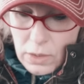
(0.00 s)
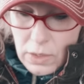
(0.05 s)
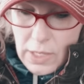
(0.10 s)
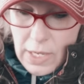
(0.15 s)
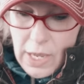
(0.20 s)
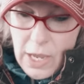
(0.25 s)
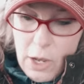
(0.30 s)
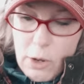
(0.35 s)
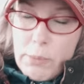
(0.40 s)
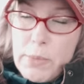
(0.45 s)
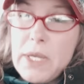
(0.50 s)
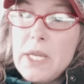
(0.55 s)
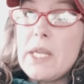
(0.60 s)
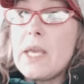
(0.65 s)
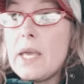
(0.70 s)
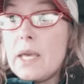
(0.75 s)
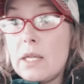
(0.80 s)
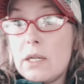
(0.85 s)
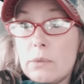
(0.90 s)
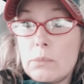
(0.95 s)
How
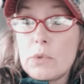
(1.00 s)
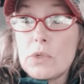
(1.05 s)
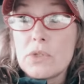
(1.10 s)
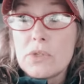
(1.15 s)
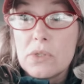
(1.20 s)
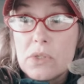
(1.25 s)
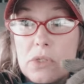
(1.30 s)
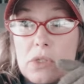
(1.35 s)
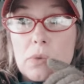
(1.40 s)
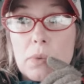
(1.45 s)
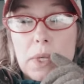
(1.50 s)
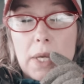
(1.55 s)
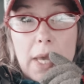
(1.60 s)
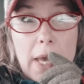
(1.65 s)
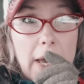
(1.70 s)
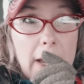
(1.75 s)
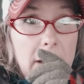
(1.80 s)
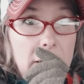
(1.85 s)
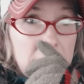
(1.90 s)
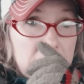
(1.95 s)
many animals do we
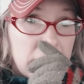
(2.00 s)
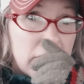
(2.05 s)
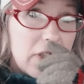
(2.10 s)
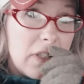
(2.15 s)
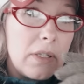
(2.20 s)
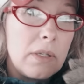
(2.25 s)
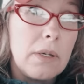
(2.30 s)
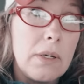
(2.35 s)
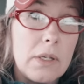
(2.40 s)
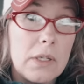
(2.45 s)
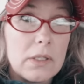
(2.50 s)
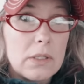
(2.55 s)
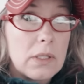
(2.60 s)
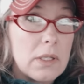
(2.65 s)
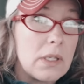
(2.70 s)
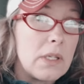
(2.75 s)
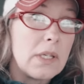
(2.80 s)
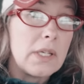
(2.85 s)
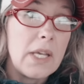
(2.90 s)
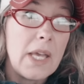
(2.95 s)
have? Well,
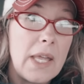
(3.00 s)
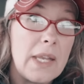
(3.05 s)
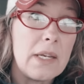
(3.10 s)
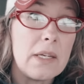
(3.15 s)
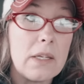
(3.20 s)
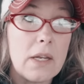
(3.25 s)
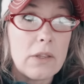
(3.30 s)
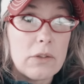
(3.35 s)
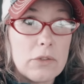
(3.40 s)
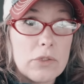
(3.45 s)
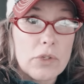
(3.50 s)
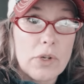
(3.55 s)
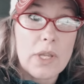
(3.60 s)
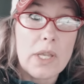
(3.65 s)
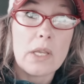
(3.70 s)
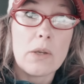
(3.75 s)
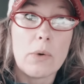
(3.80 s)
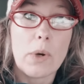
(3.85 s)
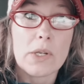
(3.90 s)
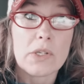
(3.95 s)
again, another
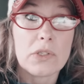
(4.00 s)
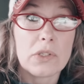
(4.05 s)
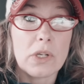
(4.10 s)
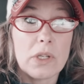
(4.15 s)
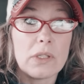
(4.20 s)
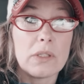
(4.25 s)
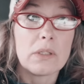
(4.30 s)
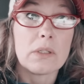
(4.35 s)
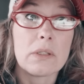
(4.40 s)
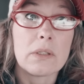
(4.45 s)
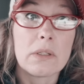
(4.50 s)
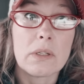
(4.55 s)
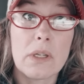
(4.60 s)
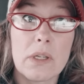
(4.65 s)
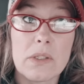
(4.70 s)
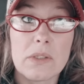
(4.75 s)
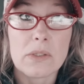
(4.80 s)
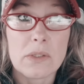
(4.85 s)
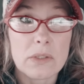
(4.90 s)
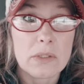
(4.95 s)
tricky question
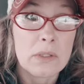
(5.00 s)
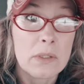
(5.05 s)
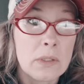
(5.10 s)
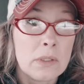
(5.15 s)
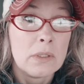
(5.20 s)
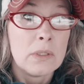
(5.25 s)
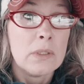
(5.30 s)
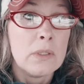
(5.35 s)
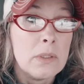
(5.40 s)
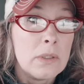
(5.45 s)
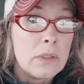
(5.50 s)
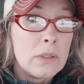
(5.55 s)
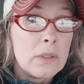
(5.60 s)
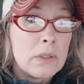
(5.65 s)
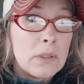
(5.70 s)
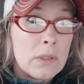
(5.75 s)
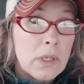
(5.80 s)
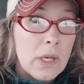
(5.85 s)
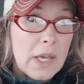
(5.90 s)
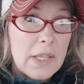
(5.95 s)
because
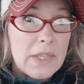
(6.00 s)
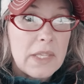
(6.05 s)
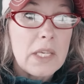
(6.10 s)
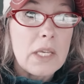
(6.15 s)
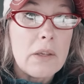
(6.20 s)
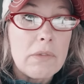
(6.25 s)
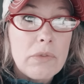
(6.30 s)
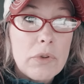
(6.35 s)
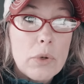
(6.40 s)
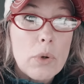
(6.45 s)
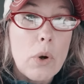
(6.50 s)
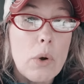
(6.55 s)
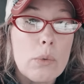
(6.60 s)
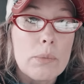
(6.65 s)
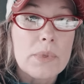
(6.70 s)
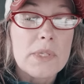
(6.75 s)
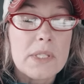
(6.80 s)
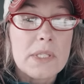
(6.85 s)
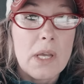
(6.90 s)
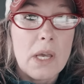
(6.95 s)
I think if you
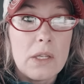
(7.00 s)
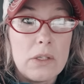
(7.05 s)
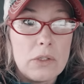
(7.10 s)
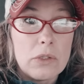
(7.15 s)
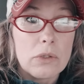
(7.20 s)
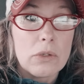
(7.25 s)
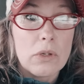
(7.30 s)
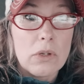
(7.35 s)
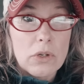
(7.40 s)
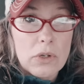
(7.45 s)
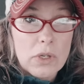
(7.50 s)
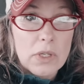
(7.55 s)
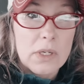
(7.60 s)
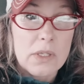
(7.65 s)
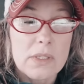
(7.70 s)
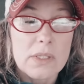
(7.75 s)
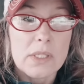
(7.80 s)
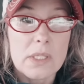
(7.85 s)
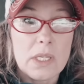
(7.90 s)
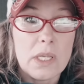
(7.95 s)
homestead, you're, you're going
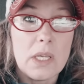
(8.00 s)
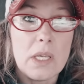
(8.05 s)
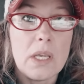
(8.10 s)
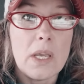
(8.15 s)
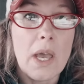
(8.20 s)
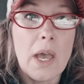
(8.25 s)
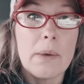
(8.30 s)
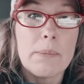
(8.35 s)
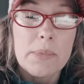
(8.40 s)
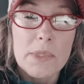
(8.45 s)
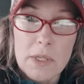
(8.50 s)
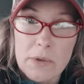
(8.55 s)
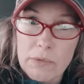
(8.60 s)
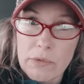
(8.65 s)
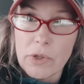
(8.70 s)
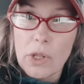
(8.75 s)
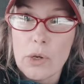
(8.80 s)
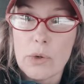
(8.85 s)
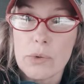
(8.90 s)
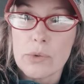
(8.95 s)
to see ebbs and
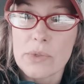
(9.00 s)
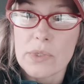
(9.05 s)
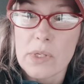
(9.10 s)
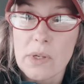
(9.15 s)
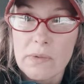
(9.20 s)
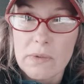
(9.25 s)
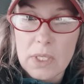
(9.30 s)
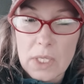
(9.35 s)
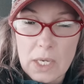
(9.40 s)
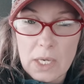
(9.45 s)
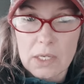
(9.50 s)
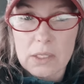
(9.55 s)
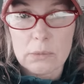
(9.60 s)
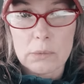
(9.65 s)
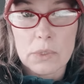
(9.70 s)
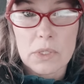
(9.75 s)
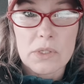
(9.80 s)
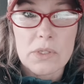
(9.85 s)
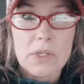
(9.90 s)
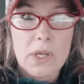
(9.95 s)
flows of the
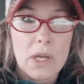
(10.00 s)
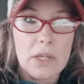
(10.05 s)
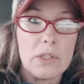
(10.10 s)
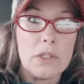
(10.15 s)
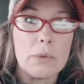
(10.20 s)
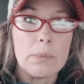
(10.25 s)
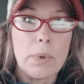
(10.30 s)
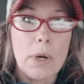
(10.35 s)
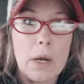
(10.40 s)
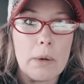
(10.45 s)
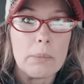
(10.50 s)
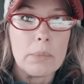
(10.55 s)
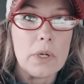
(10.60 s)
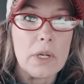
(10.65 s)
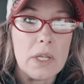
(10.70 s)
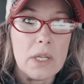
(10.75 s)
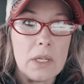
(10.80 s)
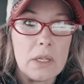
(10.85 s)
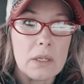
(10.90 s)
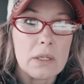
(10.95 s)
animals on your
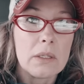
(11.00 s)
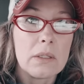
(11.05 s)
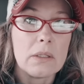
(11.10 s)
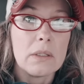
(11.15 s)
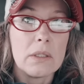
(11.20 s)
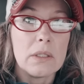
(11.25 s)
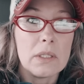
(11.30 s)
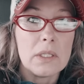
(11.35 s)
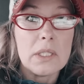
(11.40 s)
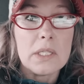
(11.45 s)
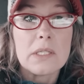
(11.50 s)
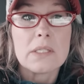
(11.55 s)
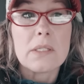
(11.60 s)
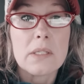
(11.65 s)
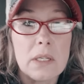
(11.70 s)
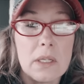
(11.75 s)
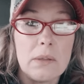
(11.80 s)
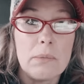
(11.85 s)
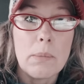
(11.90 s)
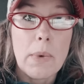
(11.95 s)
property, at least
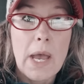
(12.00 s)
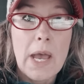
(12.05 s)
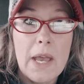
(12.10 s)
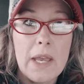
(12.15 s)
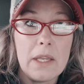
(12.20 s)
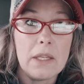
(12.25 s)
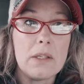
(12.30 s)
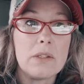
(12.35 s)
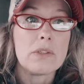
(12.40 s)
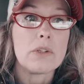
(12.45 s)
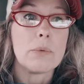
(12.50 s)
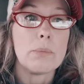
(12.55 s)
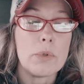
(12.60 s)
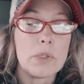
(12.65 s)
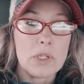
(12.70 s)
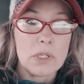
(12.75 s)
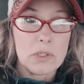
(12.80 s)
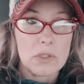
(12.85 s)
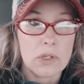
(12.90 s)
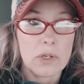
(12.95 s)
in my
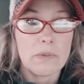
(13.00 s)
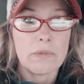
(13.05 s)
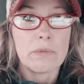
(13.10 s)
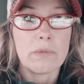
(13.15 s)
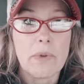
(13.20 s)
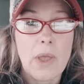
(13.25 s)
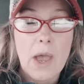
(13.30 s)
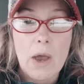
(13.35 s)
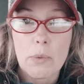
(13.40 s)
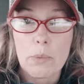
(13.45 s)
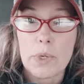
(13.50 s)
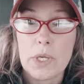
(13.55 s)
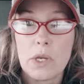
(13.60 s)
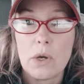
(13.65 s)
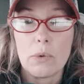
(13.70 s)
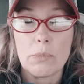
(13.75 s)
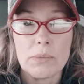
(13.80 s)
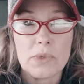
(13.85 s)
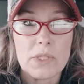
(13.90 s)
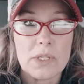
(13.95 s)
interpretation of how we
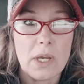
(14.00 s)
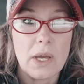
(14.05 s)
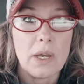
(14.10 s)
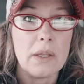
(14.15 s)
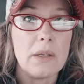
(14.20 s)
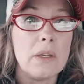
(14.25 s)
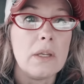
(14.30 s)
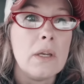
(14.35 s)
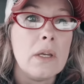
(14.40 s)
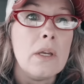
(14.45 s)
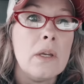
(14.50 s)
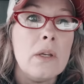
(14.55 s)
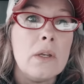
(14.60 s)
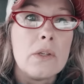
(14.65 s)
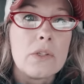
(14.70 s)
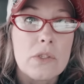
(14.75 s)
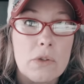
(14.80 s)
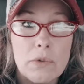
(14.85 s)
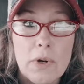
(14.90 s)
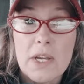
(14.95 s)

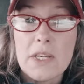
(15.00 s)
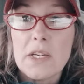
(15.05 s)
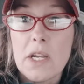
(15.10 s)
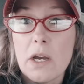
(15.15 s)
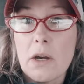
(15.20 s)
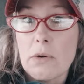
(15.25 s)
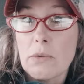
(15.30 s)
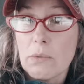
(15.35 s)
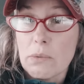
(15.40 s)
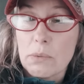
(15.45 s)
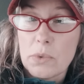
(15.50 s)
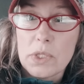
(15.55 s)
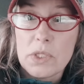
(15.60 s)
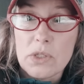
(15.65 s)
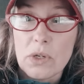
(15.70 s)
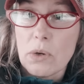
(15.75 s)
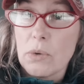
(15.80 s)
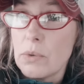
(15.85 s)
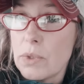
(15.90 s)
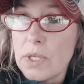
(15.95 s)
homestead. So, right now, we
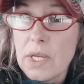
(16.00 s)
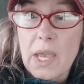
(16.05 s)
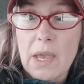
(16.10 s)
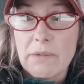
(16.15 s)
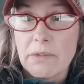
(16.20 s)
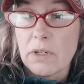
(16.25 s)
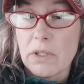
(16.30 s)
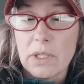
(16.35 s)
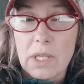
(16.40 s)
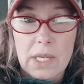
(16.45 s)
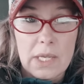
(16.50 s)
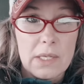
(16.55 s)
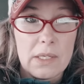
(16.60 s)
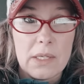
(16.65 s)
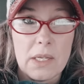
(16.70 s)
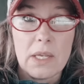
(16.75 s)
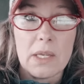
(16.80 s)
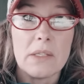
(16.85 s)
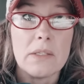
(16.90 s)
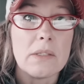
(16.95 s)
only have our
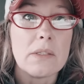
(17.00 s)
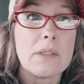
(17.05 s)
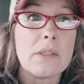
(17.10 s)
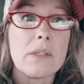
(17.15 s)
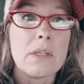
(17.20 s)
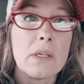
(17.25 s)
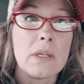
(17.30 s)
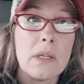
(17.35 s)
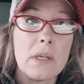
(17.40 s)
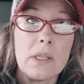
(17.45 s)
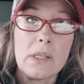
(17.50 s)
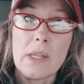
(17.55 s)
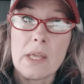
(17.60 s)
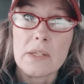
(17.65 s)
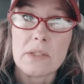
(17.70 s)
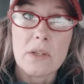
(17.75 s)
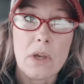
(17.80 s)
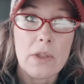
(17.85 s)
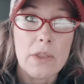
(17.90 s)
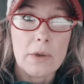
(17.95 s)
laying hens, and
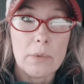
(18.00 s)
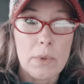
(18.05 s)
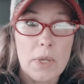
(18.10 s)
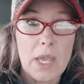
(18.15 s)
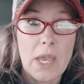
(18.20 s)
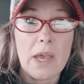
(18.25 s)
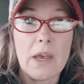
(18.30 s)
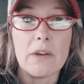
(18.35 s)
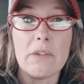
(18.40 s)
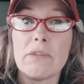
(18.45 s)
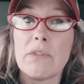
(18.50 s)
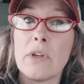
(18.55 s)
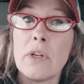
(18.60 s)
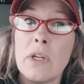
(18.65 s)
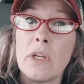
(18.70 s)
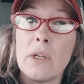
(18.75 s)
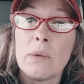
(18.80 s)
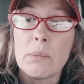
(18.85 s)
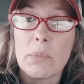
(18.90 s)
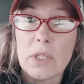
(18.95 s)
that's all that we have.
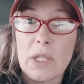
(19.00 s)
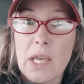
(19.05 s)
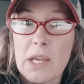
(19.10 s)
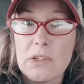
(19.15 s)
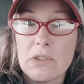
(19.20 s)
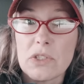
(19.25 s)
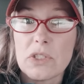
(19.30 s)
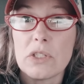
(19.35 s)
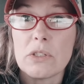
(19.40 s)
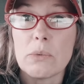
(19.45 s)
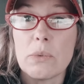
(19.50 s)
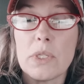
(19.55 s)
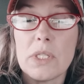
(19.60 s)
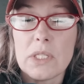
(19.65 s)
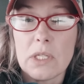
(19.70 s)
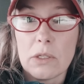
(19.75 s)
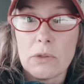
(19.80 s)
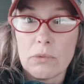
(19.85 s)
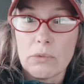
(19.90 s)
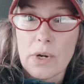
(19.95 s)
But last year, we
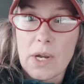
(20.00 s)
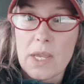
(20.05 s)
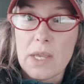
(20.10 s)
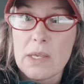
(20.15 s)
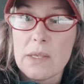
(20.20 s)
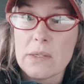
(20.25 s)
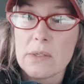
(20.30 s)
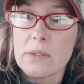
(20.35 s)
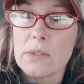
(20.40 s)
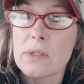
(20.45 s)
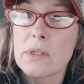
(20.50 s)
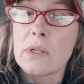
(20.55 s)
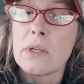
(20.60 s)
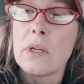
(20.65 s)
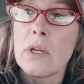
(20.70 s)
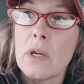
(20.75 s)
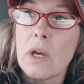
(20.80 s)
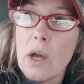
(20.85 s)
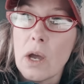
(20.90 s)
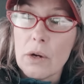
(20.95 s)
did raise
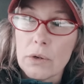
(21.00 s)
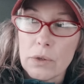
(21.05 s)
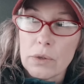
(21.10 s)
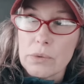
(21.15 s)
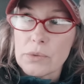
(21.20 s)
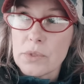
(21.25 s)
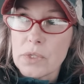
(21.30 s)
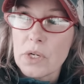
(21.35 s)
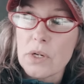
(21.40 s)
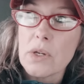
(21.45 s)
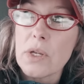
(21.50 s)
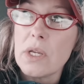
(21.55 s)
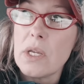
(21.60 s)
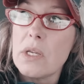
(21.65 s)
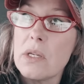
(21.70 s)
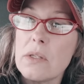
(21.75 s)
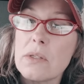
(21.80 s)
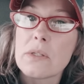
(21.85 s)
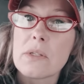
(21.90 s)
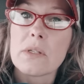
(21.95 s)
our own
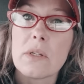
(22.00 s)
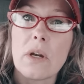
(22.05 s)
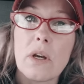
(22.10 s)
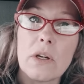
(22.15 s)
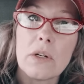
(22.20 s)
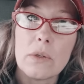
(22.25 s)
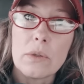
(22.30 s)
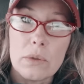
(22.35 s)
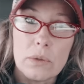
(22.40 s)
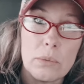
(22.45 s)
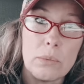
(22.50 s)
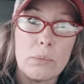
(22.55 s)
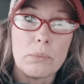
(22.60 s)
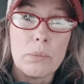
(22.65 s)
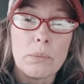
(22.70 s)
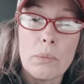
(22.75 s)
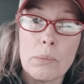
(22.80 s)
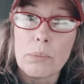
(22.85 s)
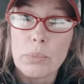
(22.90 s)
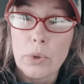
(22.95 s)
turkeys, our
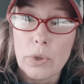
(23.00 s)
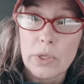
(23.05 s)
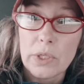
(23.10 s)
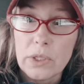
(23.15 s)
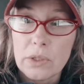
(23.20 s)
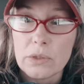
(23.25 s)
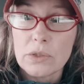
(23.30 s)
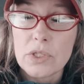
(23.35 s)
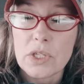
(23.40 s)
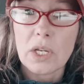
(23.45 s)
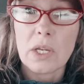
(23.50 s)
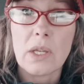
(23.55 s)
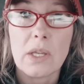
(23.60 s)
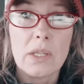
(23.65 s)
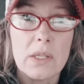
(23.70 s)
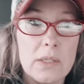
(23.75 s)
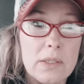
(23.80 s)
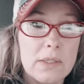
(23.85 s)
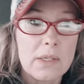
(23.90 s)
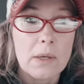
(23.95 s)
own broiler
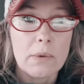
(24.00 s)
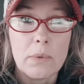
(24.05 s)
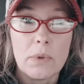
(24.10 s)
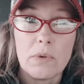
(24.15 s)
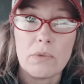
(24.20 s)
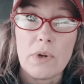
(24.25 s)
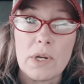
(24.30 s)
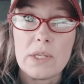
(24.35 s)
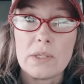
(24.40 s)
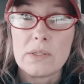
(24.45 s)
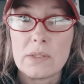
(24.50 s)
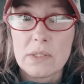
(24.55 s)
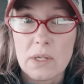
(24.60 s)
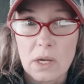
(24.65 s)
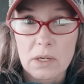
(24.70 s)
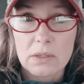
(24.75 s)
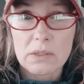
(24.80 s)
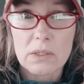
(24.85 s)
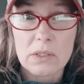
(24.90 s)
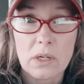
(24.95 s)
chickens, and we raised
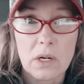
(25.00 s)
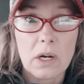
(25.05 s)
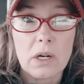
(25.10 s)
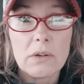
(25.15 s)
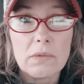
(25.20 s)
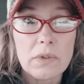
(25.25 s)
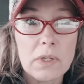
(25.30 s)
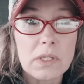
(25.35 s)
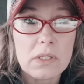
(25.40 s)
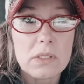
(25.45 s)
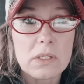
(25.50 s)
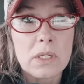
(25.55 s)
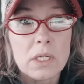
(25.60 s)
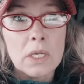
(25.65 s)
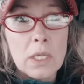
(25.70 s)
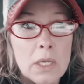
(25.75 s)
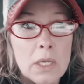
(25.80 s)
ducks to harvest.